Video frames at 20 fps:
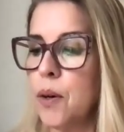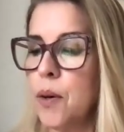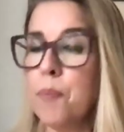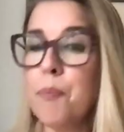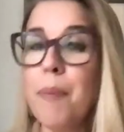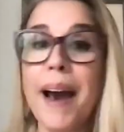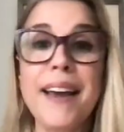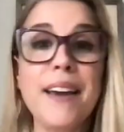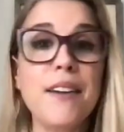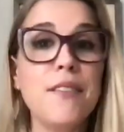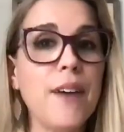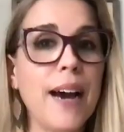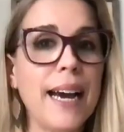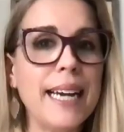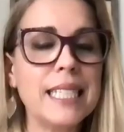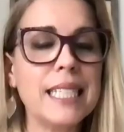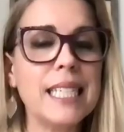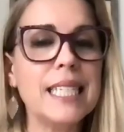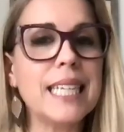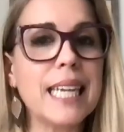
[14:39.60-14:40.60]
my
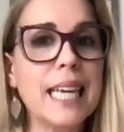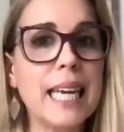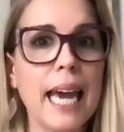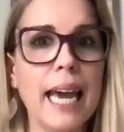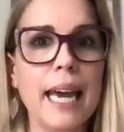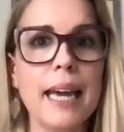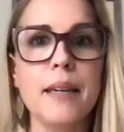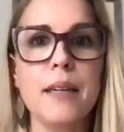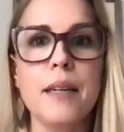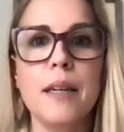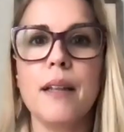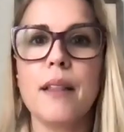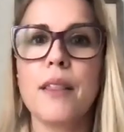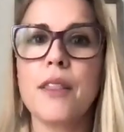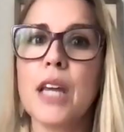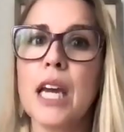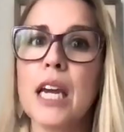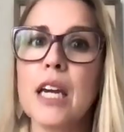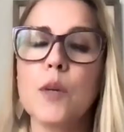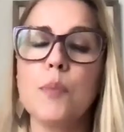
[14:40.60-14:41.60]
advice is, again,
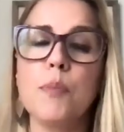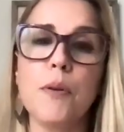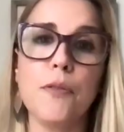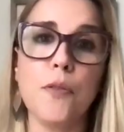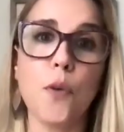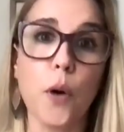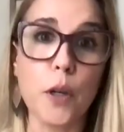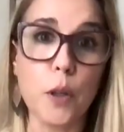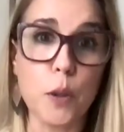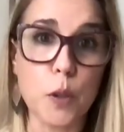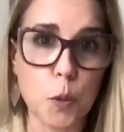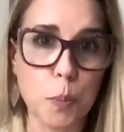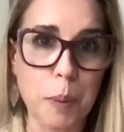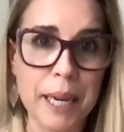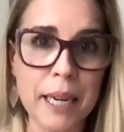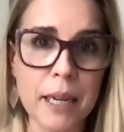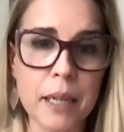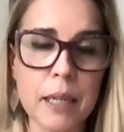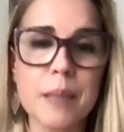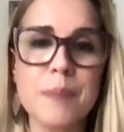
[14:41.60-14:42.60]
think before you
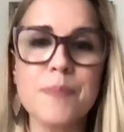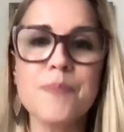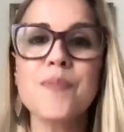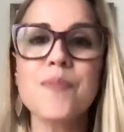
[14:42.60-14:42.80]
speak,